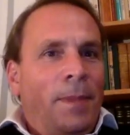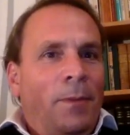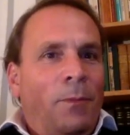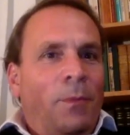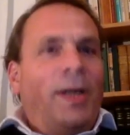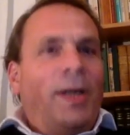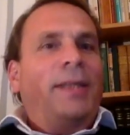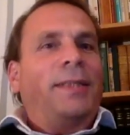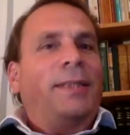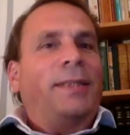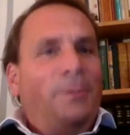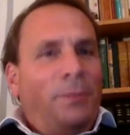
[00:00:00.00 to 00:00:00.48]

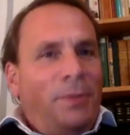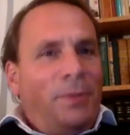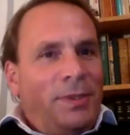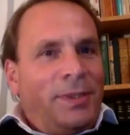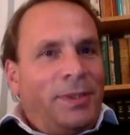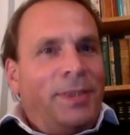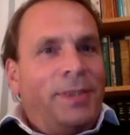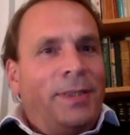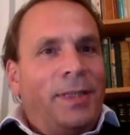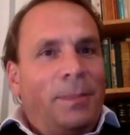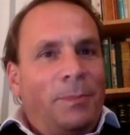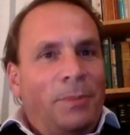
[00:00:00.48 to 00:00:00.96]
Why didn't we
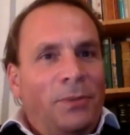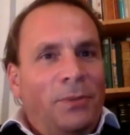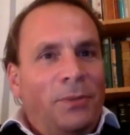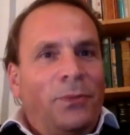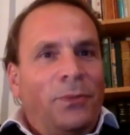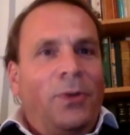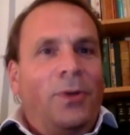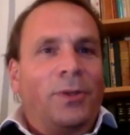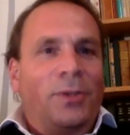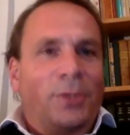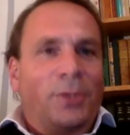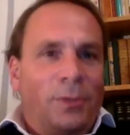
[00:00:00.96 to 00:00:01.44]
see that
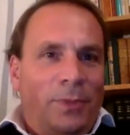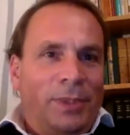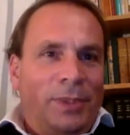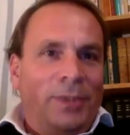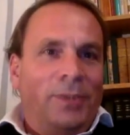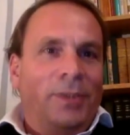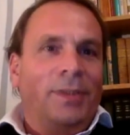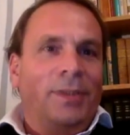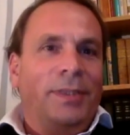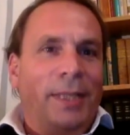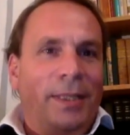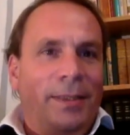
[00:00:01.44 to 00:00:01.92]
before? So when
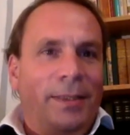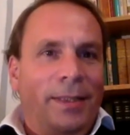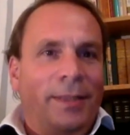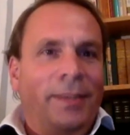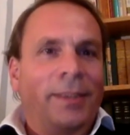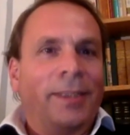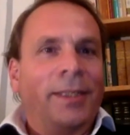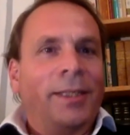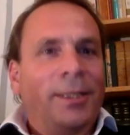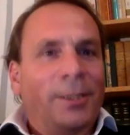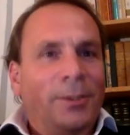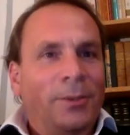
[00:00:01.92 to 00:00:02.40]
you mm-hmm. said
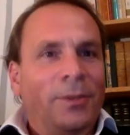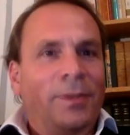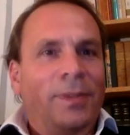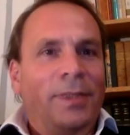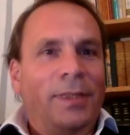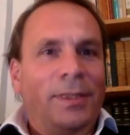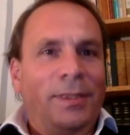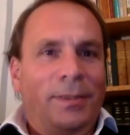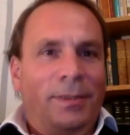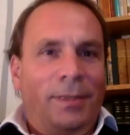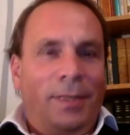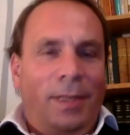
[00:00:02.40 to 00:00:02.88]
that, you know,
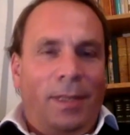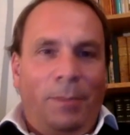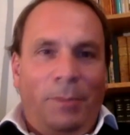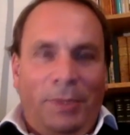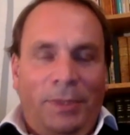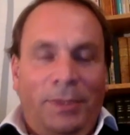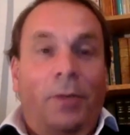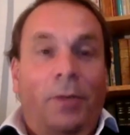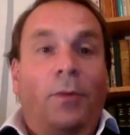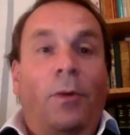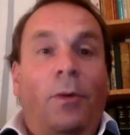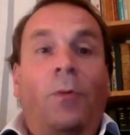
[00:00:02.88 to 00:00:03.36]
this, I
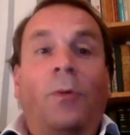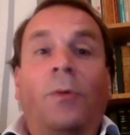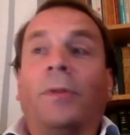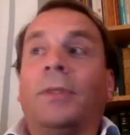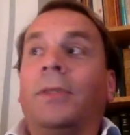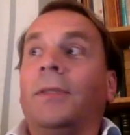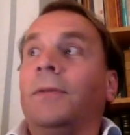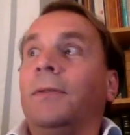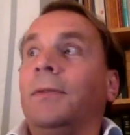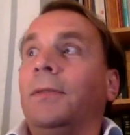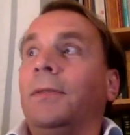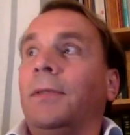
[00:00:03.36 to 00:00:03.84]
mean, the, all
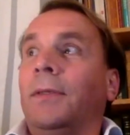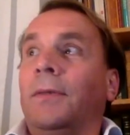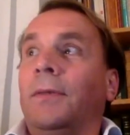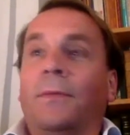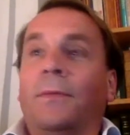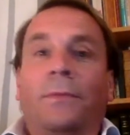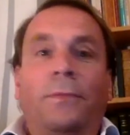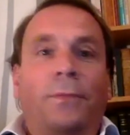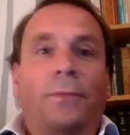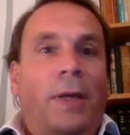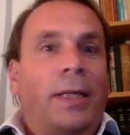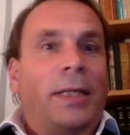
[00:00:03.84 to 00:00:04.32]
the,
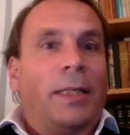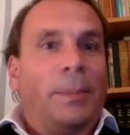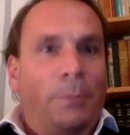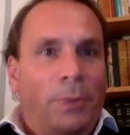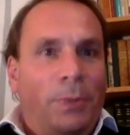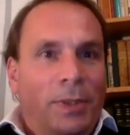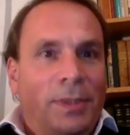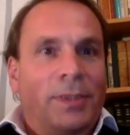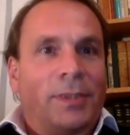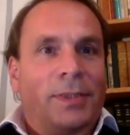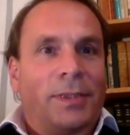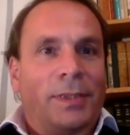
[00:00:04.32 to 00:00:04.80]
the
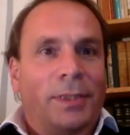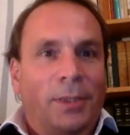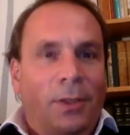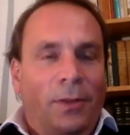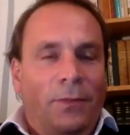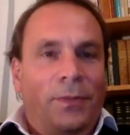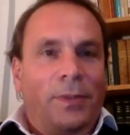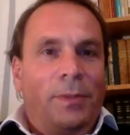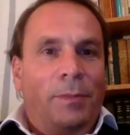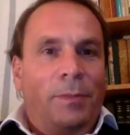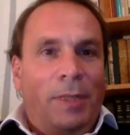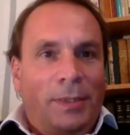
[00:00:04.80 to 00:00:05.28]
vibrancy
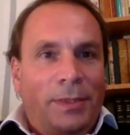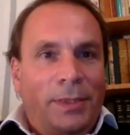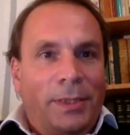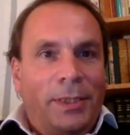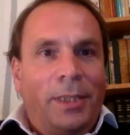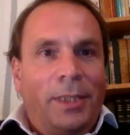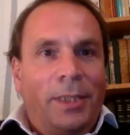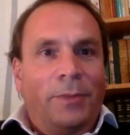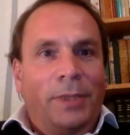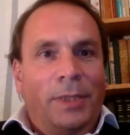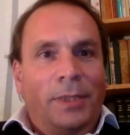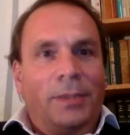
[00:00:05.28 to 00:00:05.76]
of the
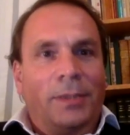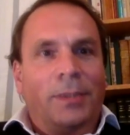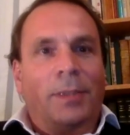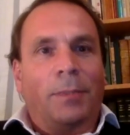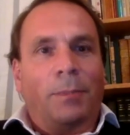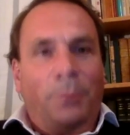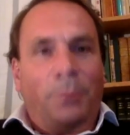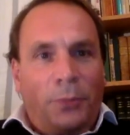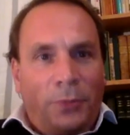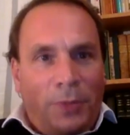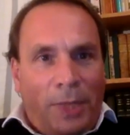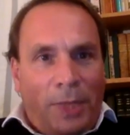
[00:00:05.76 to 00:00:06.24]
materials, the
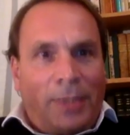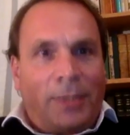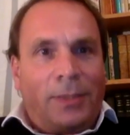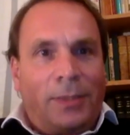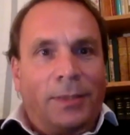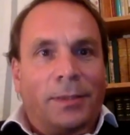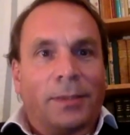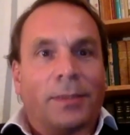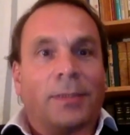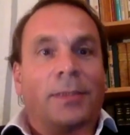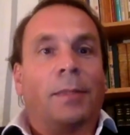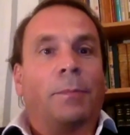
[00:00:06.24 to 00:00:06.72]

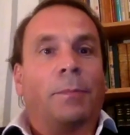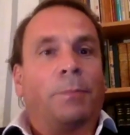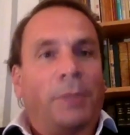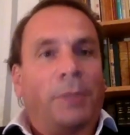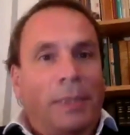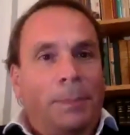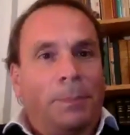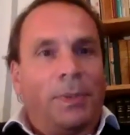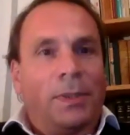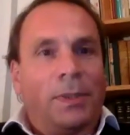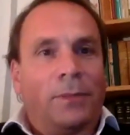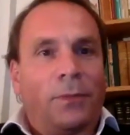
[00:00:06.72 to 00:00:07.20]
practices, the
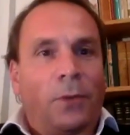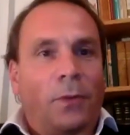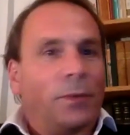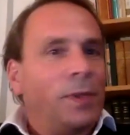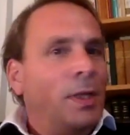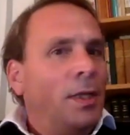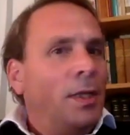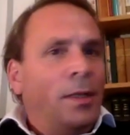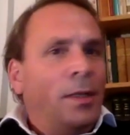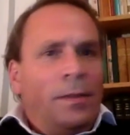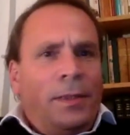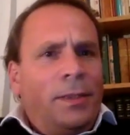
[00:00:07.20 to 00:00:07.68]
people involved,
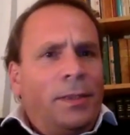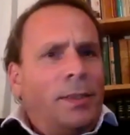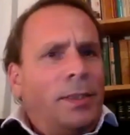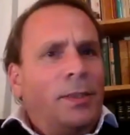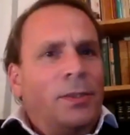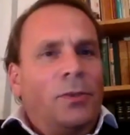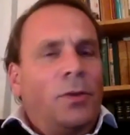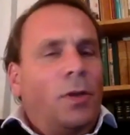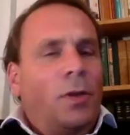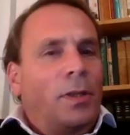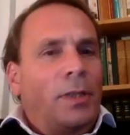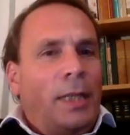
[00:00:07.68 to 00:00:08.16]
this
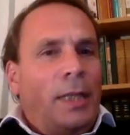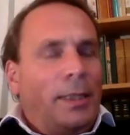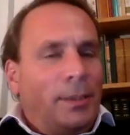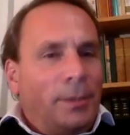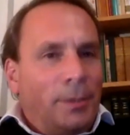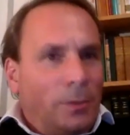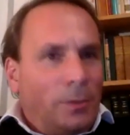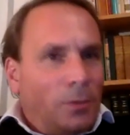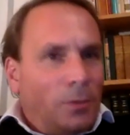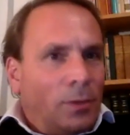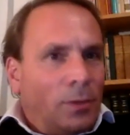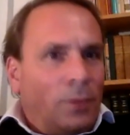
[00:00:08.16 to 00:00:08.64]
is not like
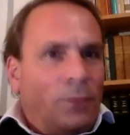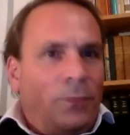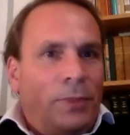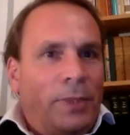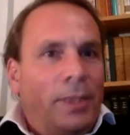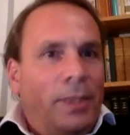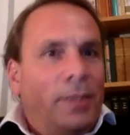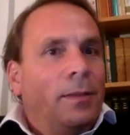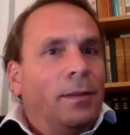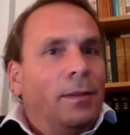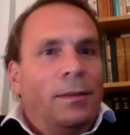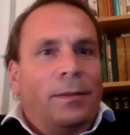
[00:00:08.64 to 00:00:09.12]
a sort of
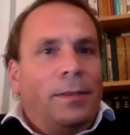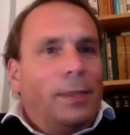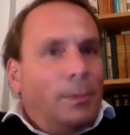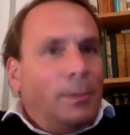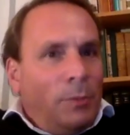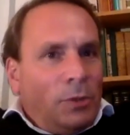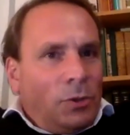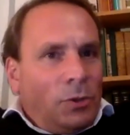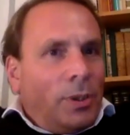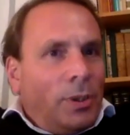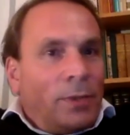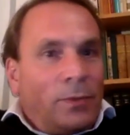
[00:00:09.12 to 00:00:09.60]
hidden
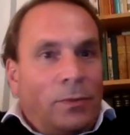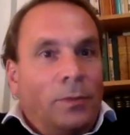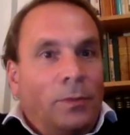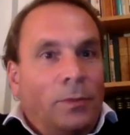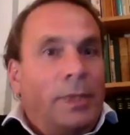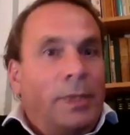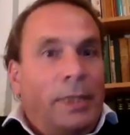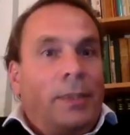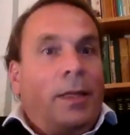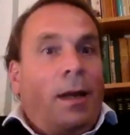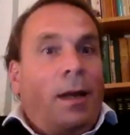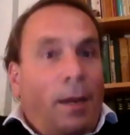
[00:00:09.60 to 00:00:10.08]
thing which you have to
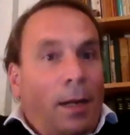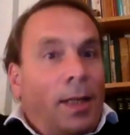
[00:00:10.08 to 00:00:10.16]
dig. Oh